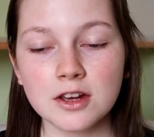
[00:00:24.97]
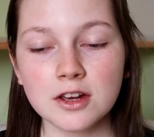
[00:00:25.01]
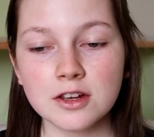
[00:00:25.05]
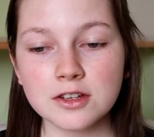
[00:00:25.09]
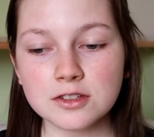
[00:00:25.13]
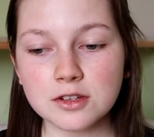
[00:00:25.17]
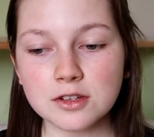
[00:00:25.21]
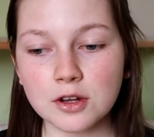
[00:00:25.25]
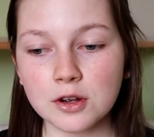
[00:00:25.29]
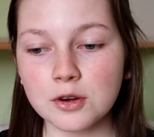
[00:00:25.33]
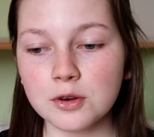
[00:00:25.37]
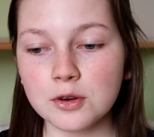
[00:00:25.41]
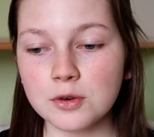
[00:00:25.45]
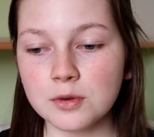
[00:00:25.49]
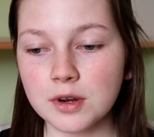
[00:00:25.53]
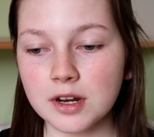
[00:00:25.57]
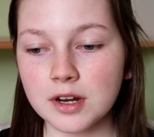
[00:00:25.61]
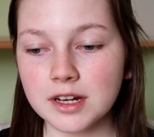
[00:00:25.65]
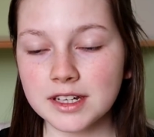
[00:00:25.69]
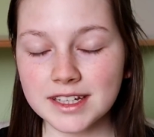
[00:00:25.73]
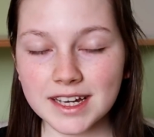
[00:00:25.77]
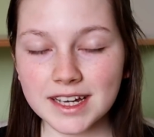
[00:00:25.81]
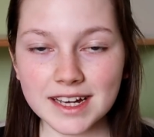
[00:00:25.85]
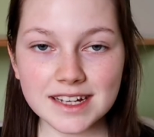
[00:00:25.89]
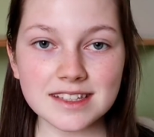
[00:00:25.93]
So
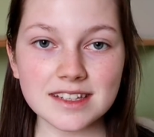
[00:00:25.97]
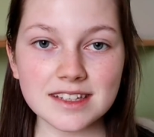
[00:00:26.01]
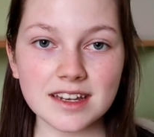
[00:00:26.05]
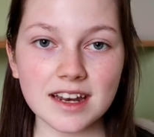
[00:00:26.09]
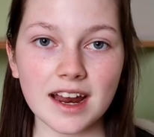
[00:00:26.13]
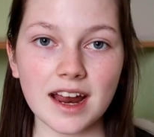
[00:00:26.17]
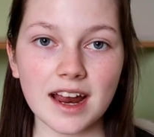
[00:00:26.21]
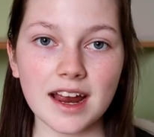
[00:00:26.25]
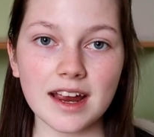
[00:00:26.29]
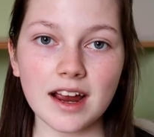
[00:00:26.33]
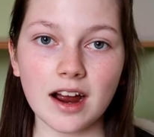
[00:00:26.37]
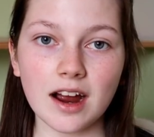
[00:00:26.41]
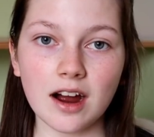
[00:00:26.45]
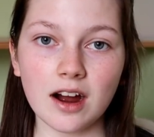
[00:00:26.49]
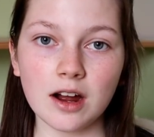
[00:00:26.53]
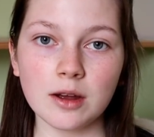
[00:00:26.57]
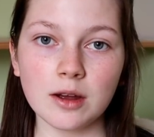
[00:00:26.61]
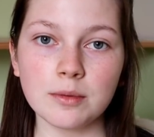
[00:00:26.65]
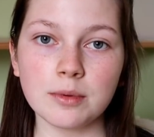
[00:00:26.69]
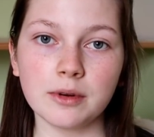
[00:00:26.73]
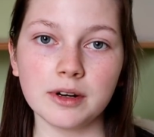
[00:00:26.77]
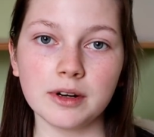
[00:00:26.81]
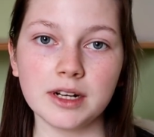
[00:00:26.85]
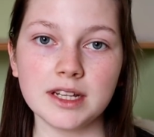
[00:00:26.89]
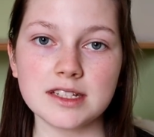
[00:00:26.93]
yesterday I
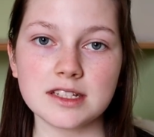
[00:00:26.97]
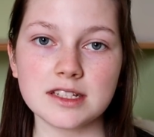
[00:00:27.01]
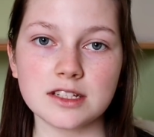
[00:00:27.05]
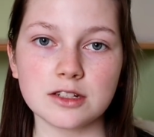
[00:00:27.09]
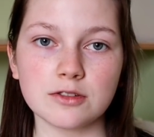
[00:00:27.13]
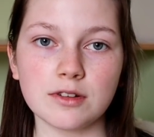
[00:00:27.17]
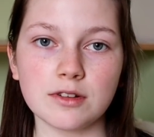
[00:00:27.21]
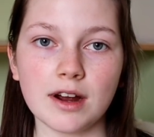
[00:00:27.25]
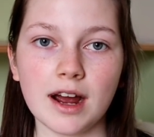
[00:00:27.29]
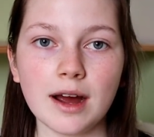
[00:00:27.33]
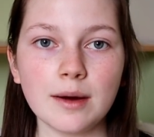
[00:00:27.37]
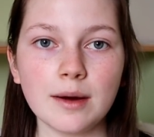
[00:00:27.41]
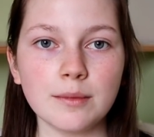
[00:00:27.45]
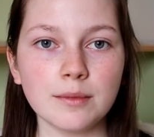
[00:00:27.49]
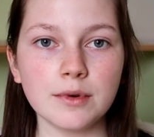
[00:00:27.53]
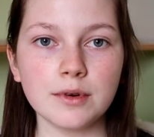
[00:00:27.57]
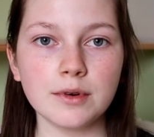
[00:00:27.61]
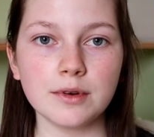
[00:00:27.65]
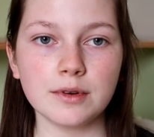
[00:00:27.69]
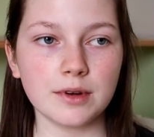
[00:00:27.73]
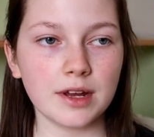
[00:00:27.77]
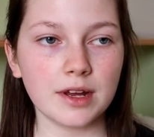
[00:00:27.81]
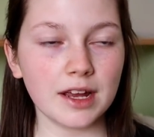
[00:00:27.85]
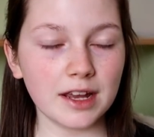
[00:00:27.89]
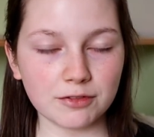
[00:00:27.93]
put on Instagram
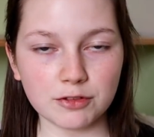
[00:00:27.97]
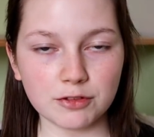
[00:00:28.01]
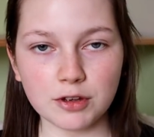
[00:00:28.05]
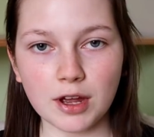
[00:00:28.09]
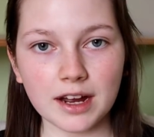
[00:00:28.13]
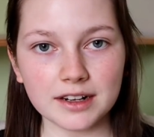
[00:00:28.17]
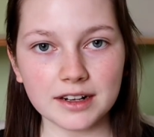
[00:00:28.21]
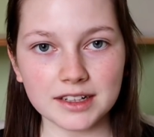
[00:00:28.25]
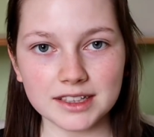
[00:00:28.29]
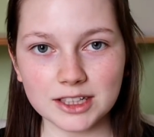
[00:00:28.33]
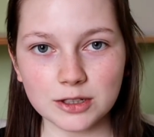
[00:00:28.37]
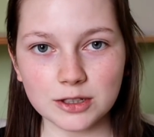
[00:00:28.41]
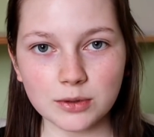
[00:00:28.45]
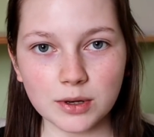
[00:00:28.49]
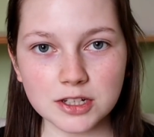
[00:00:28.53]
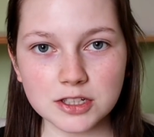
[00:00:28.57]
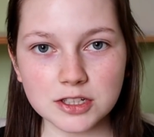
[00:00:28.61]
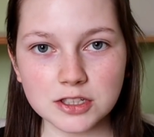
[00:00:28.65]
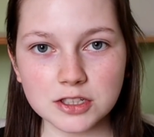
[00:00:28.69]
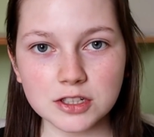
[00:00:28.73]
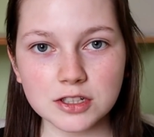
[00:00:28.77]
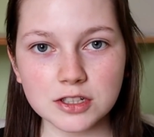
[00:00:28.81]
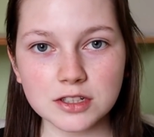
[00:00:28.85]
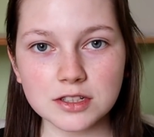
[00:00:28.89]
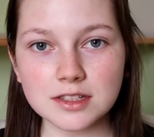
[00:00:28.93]
if you had any
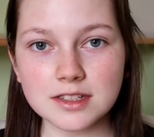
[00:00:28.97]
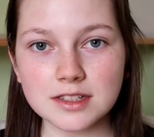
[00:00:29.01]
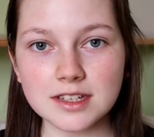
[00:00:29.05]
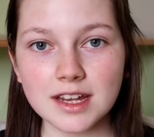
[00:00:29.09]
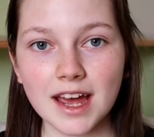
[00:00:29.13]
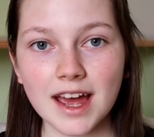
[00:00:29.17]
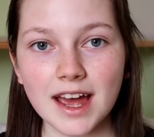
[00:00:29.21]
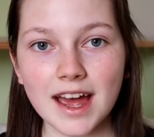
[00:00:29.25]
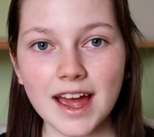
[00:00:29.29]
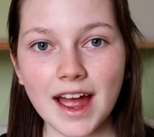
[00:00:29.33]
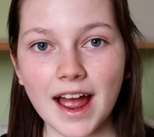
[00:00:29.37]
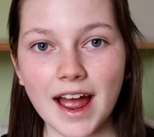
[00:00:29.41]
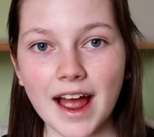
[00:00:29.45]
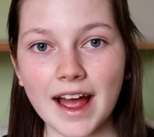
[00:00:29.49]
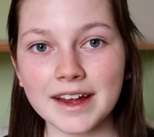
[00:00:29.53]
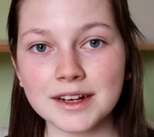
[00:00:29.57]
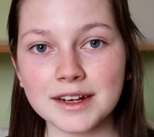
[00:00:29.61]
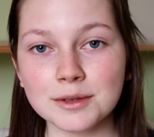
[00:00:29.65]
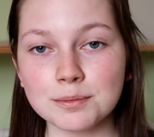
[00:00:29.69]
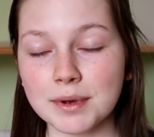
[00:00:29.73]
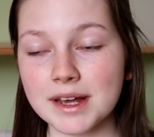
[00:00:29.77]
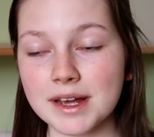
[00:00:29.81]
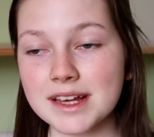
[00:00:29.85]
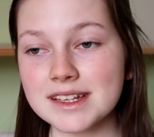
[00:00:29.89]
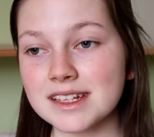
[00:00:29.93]
questions,
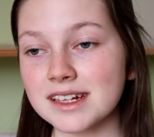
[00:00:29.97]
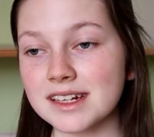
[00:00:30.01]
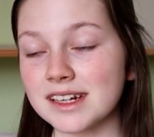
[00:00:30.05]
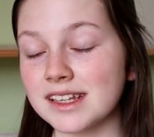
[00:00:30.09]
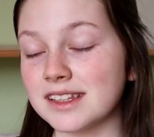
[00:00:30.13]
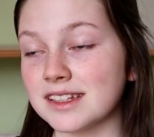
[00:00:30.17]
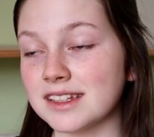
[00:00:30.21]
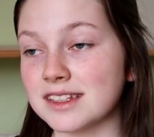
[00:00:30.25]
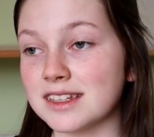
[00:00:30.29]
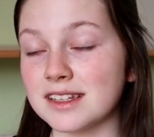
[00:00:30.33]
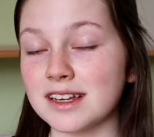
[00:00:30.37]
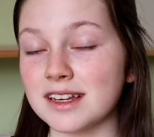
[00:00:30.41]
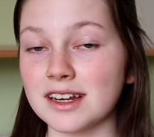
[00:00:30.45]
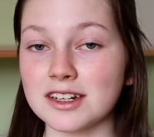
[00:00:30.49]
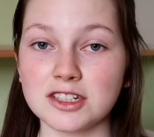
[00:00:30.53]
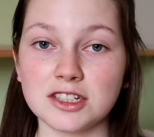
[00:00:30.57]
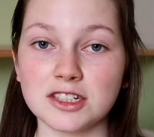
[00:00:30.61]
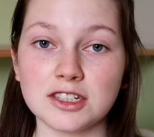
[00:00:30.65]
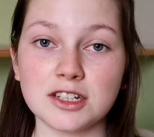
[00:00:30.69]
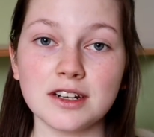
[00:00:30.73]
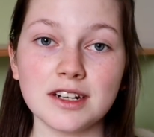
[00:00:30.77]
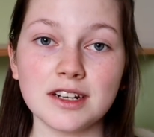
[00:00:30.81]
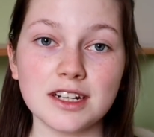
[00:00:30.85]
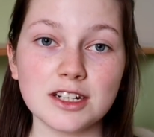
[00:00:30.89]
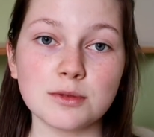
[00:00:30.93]
and basically this is actually
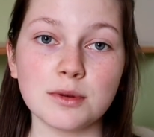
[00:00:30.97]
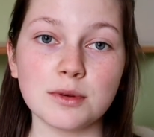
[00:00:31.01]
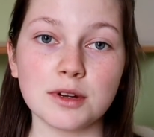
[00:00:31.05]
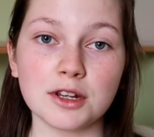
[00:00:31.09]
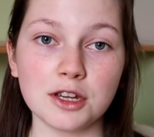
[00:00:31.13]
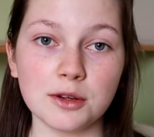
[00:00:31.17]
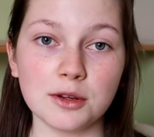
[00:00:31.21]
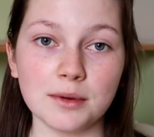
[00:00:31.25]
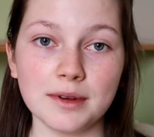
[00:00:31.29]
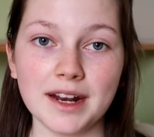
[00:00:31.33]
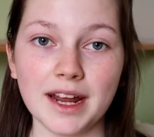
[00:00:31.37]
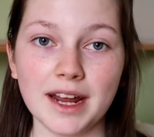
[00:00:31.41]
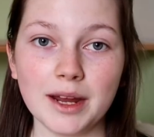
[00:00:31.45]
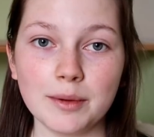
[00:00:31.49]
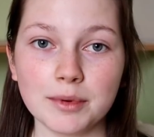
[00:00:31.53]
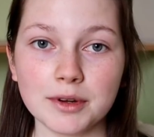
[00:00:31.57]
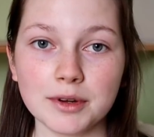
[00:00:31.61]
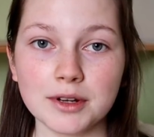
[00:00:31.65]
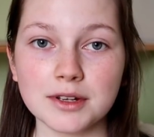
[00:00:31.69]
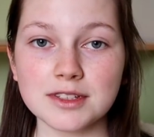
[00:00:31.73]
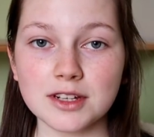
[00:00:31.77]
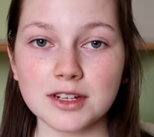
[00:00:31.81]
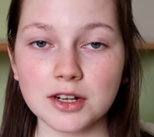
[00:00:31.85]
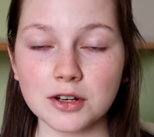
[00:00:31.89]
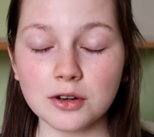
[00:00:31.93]
turned into a Q&A
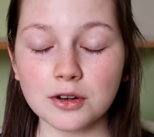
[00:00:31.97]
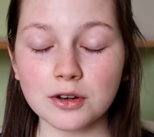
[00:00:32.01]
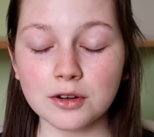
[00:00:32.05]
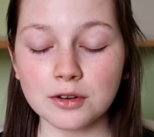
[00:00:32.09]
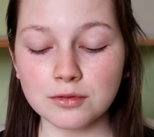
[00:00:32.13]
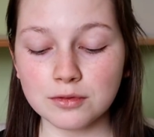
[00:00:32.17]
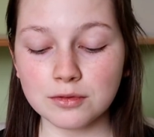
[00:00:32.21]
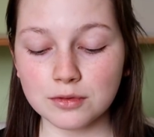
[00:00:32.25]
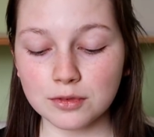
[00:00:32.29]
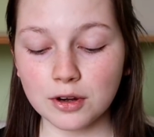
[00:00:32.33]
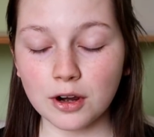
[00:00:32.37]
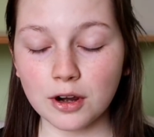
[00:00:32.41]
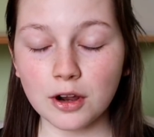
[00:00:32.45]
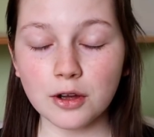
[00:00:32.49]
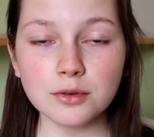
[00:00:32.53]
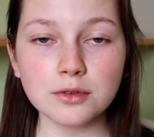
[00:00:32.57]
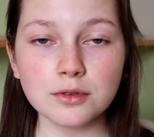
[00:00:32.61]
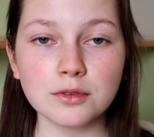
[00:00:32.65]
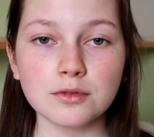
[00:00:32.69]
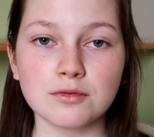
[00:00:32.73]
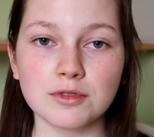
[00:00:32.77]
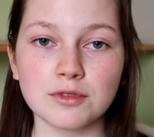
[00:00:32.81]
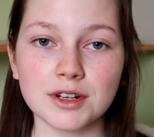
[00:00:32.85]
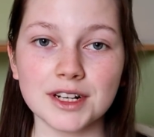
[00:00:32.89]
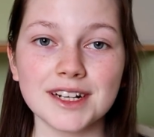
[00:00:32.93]
because I got a load
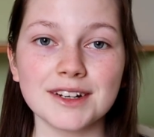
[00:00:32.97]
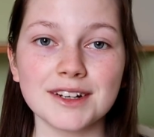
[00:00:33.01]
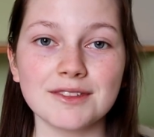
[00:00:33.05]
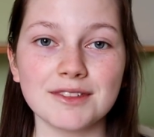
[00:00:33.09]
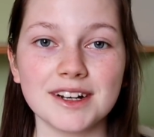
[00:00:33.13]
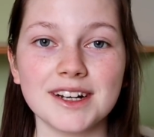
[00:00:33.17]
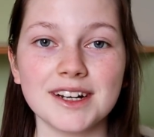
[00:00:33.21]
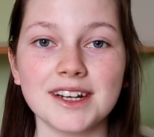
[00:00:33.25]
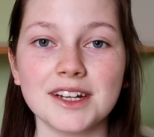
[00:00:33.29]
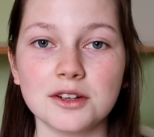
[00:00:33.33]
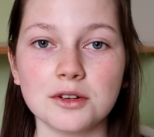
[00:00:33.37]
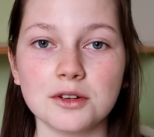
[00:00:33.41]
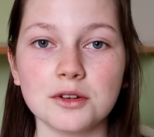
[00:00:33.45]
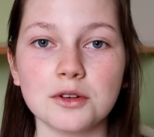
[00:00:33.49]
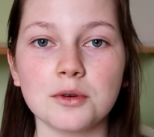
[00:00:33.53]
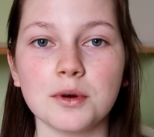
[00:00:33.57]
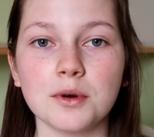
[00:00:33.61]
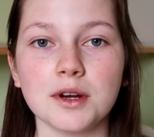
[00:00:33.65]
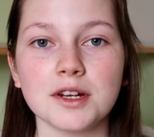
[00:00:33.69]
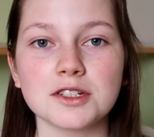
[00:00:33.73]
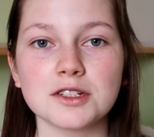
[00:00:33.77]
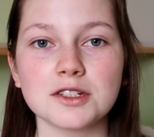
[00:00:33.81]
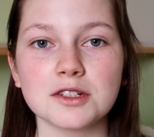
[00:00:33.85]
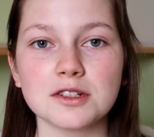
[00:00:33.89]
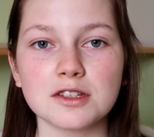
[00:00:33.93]
of really good
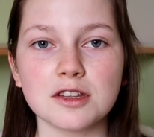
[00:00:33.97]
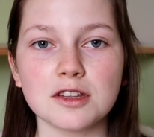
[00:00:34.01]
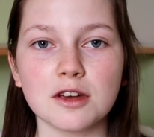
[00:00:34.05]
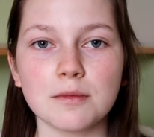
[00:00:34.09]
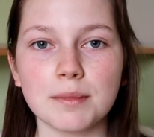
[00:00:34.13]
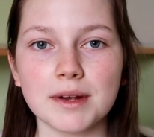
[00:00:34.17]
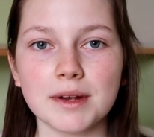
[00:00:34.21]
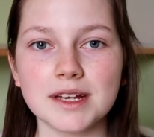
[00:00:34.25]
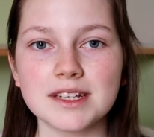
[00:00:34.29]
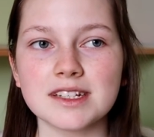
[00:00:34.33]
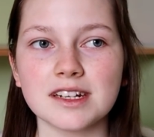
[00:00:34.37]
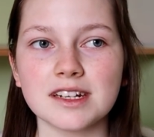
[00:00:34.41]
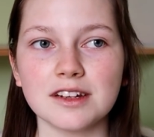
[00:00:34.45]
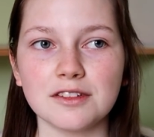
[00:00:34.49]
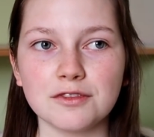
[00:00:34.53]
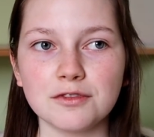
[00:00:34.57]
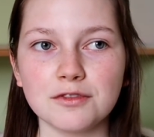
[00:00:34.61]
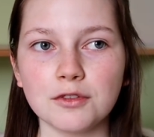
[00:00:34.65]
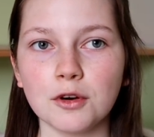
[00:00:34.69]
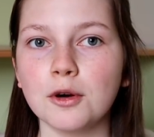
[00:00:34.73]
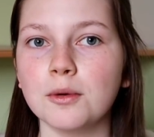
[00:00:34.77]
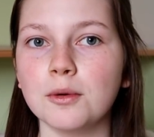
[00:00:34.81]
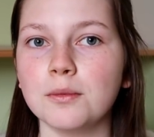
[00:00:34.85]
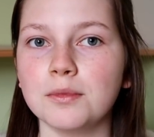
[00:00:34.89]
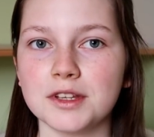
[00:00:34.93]
questions that basically
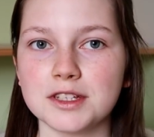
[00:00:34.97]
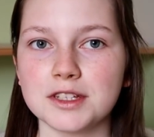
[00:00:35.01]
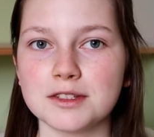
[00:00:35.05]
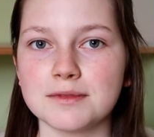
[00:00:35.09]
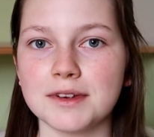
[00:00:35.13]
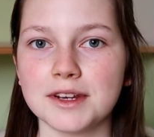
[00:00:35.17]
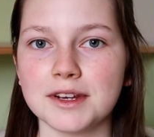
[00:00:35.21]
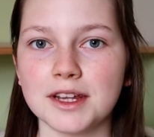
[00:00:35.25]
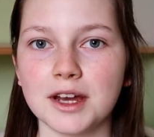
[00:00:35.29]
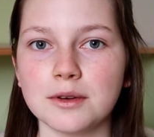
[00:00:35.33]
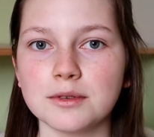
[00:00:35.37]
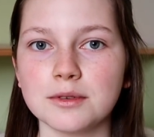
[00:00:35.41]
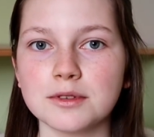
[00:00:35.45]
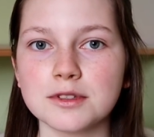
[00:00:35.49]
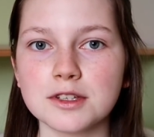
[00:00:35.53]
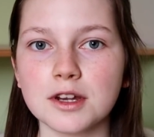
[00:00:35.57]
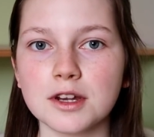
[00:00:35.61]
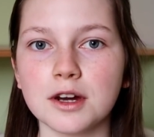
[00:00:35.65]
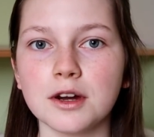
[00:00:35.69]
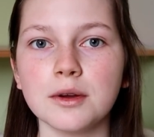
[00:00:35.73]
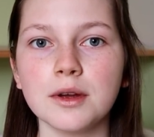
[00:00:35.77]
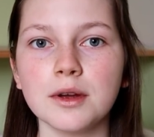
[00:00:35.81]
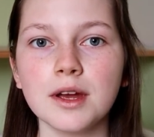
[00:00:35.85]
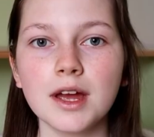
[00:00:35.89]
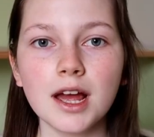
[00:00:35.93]
formed this video.
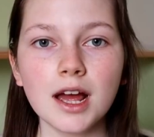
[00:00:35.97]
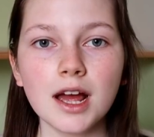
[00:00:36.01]
So